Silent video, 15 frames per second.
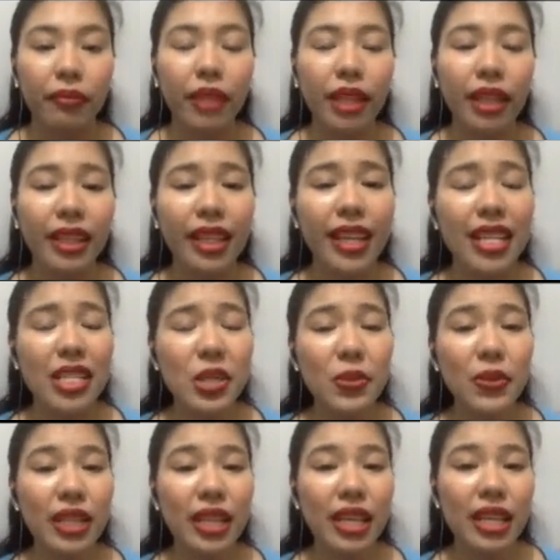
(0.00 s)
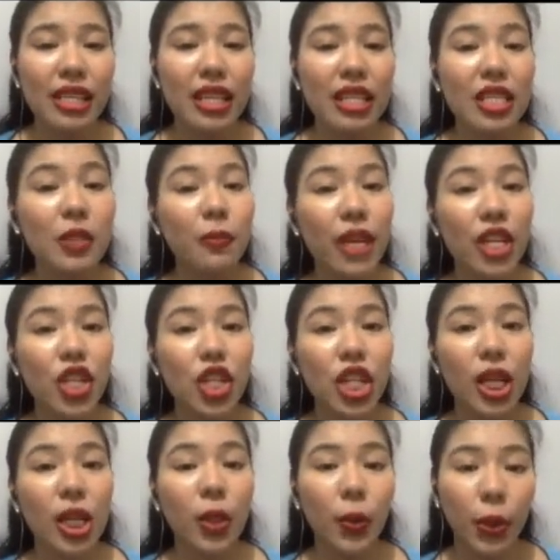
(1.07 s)
The next one is
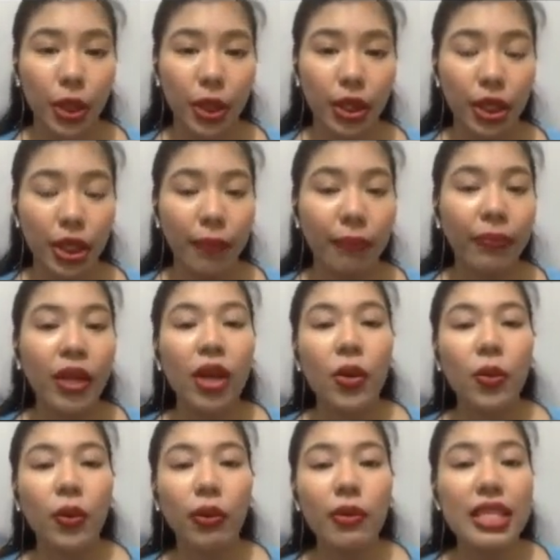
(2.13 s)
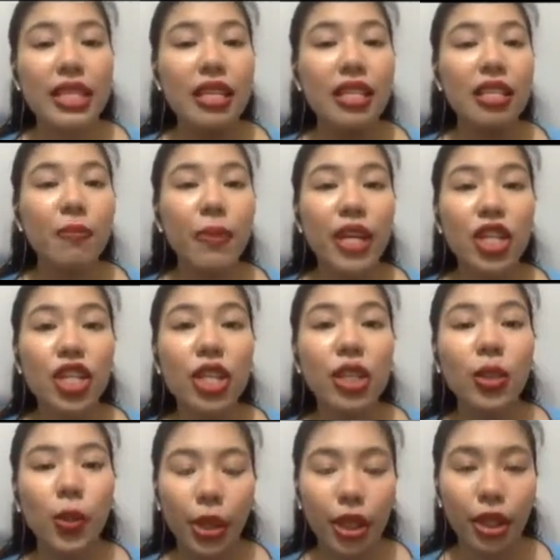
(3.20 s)
spatial order. When we say
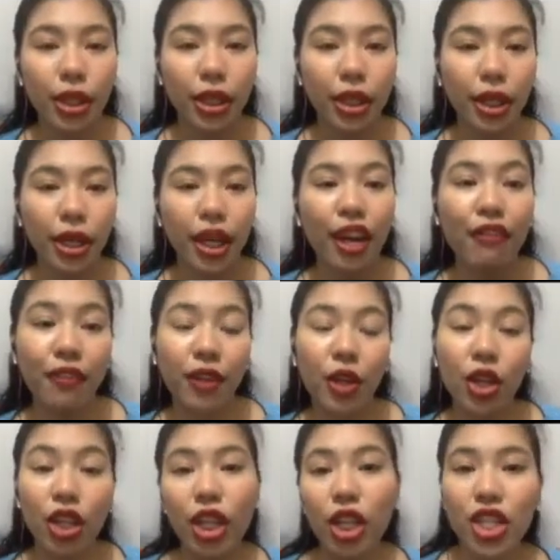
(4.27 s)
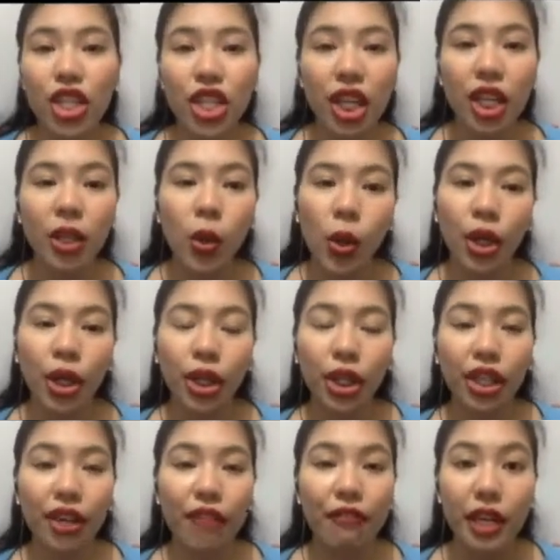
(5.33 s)
spatial order, if chronological
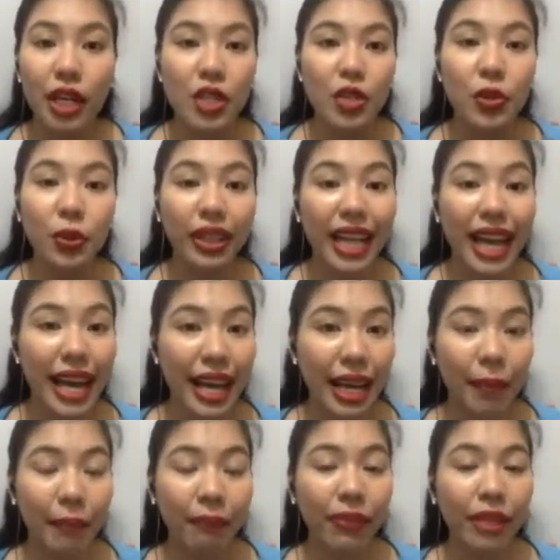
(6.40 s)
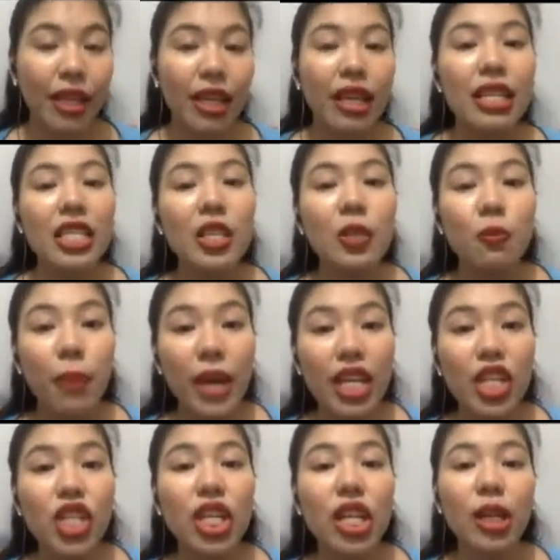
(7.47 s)
order refers to time,
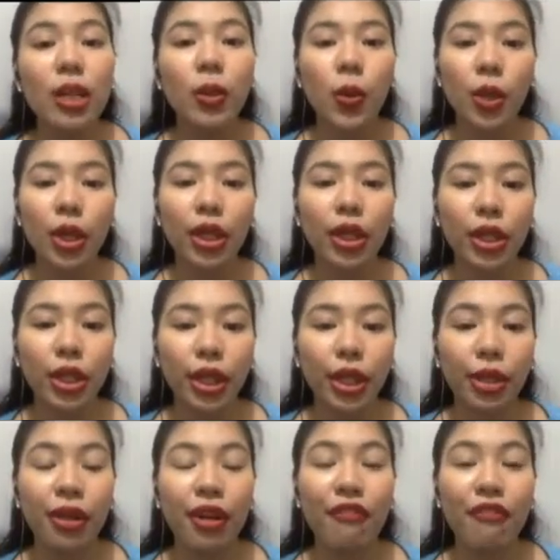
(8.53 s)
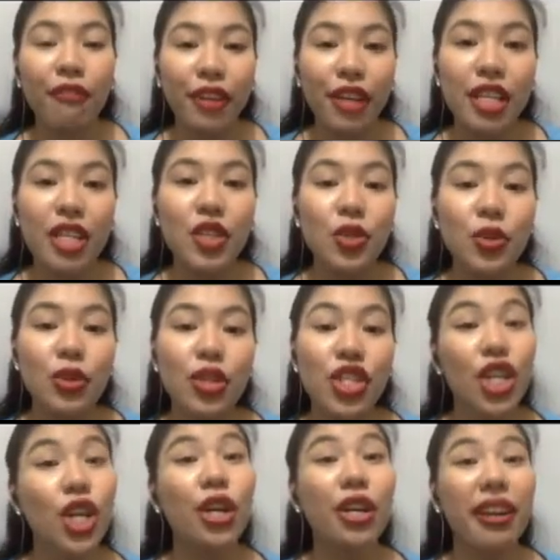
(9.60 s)
spatial order refers to
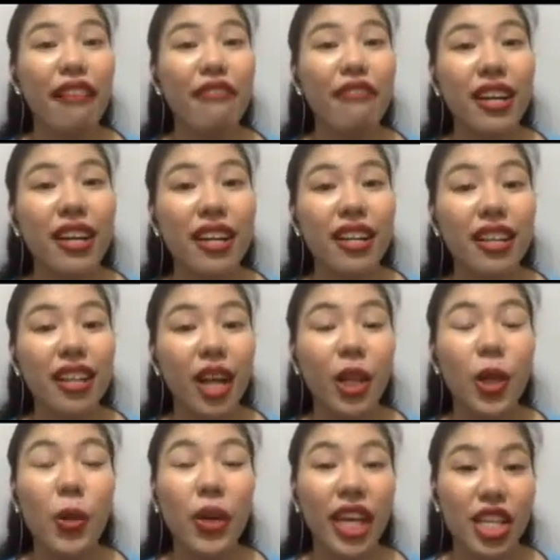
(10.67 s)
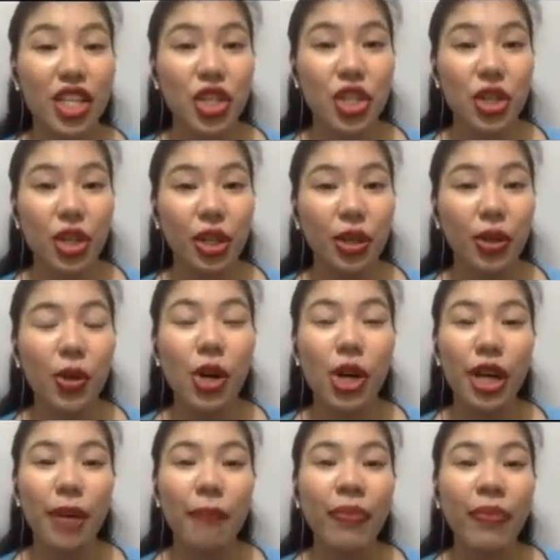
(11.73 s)
geographical location, or